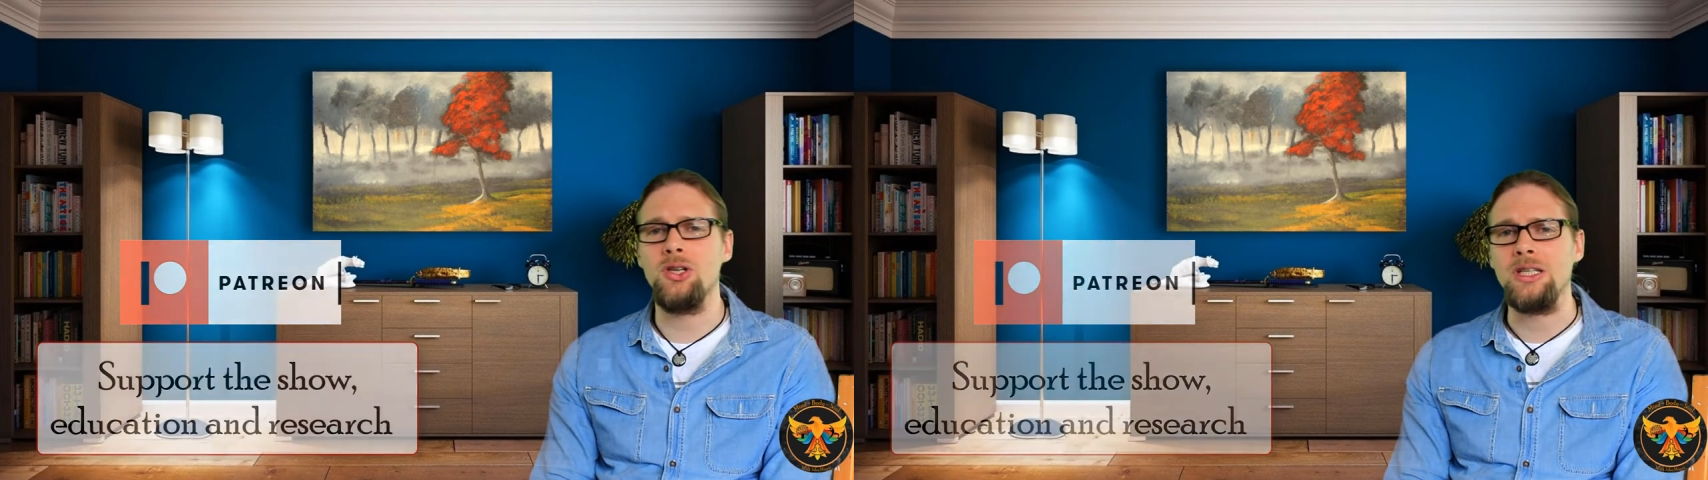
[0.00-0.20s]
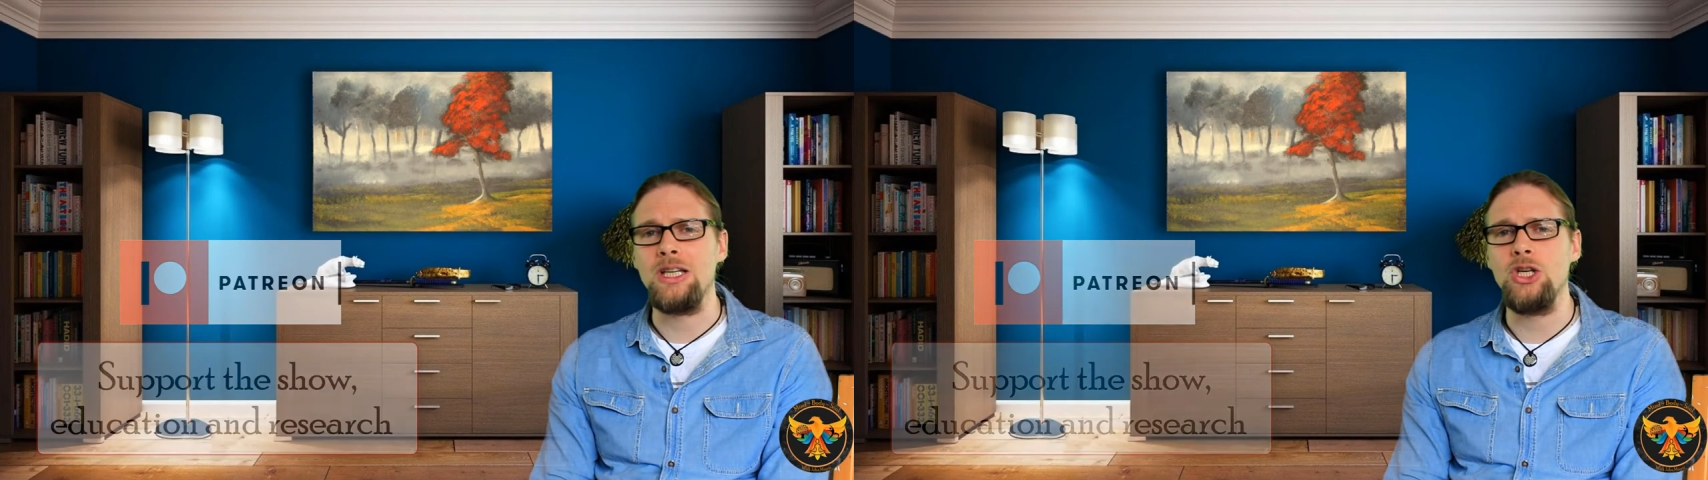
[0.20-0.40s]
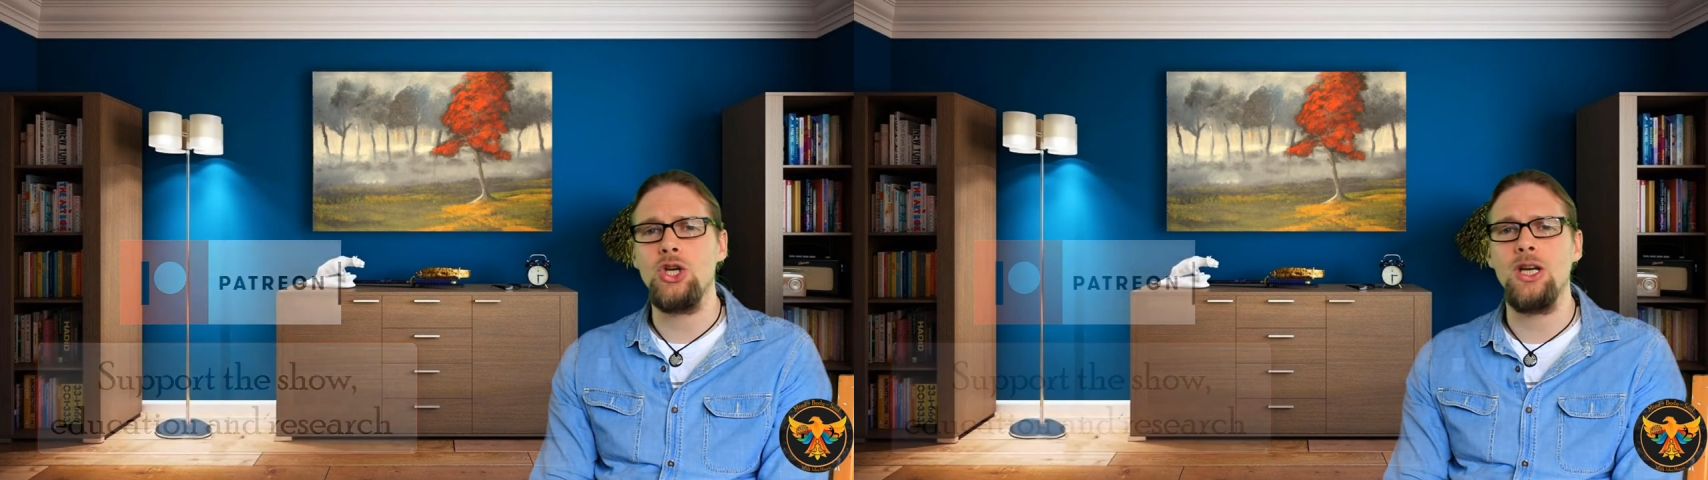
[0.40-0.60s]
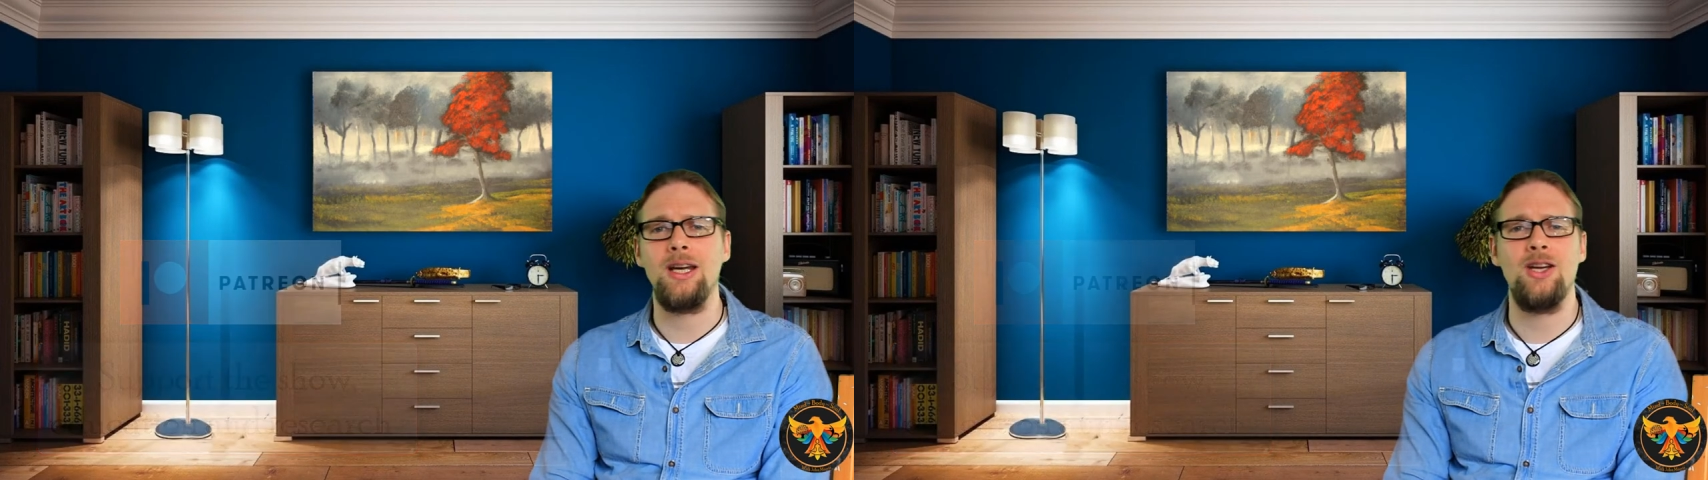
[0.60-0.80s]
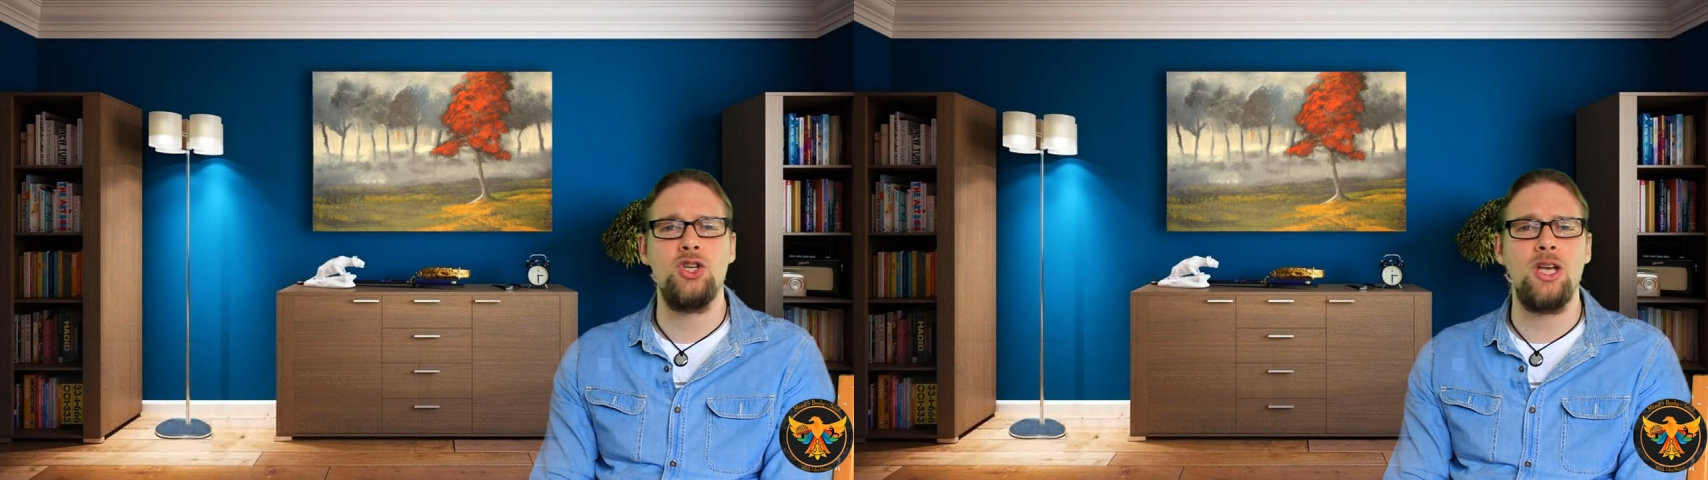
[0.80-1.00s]
teaching and
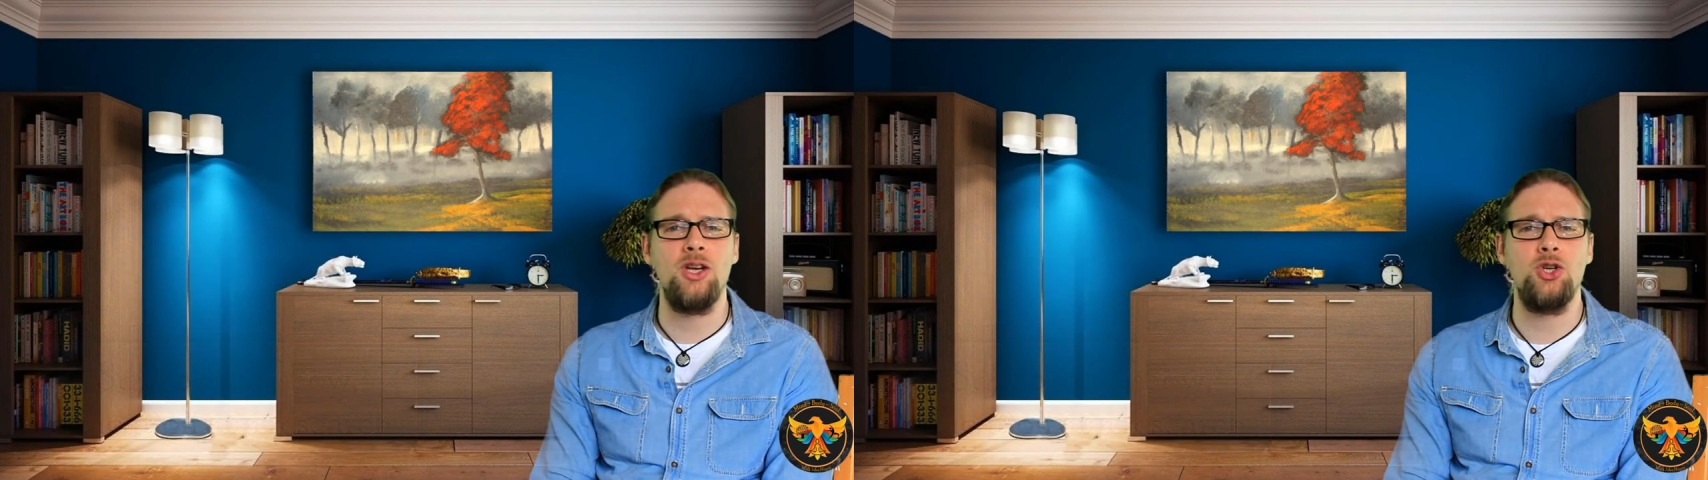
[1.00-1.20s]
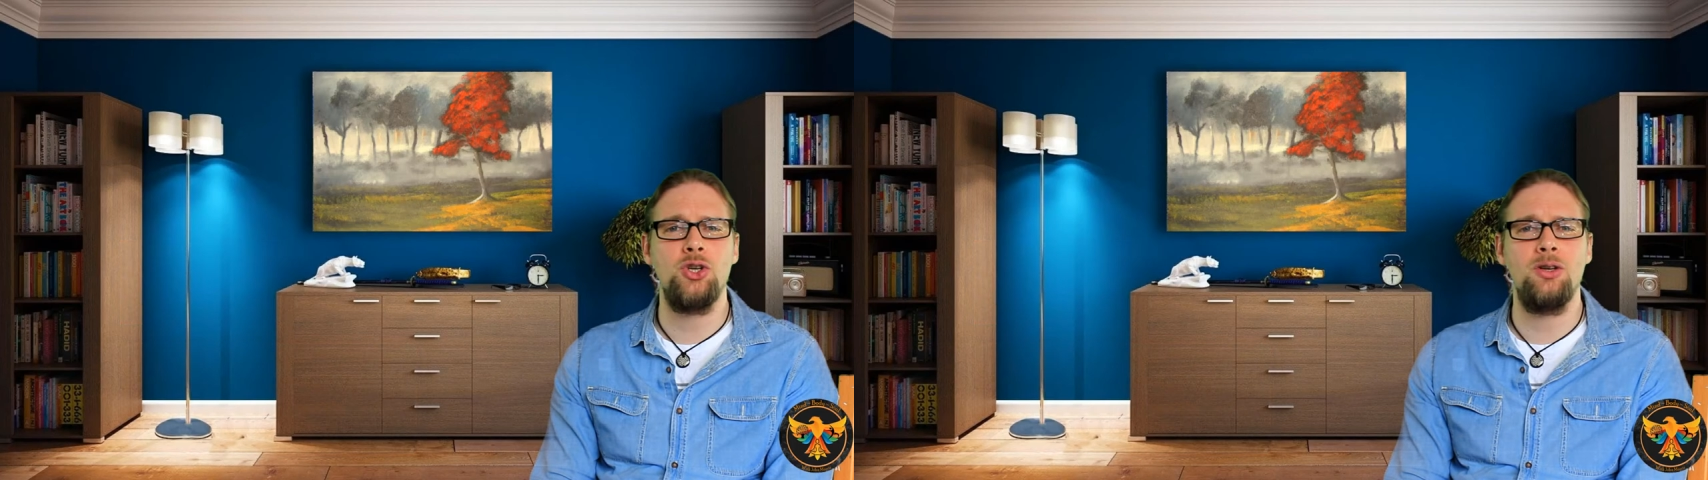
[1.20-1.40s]
education